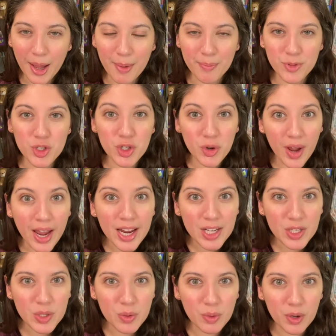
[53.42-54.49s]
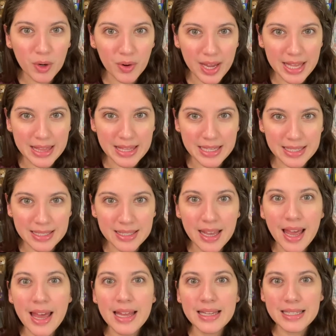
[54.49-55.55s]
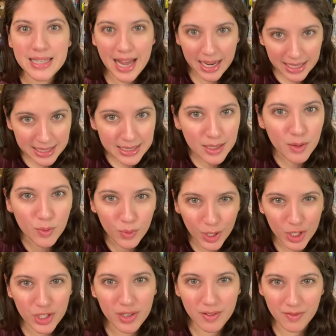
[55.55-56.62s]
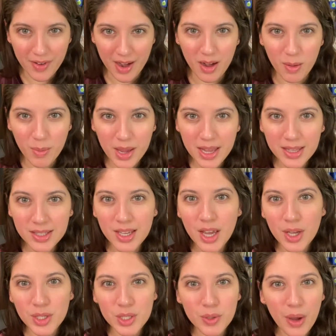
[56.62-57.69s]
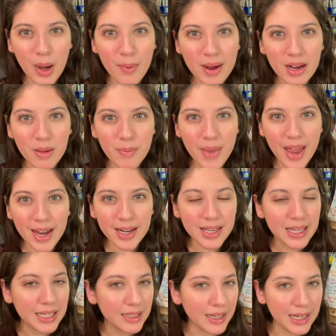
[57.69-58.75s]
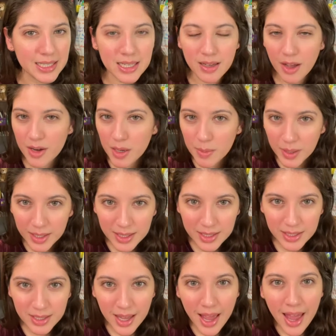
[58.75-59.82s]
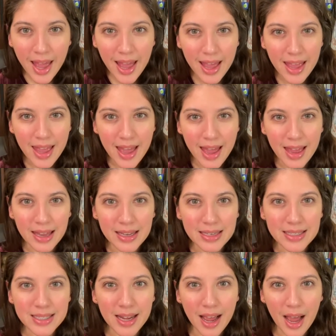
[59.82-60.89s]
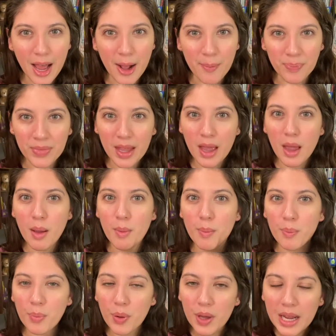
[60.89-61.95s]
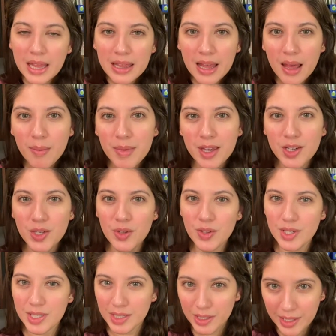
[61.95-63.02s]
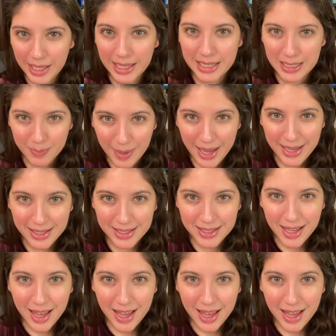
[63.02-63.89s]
try to create this text-enriched environment. So I recommend collecting all your books and putting them into this learning space.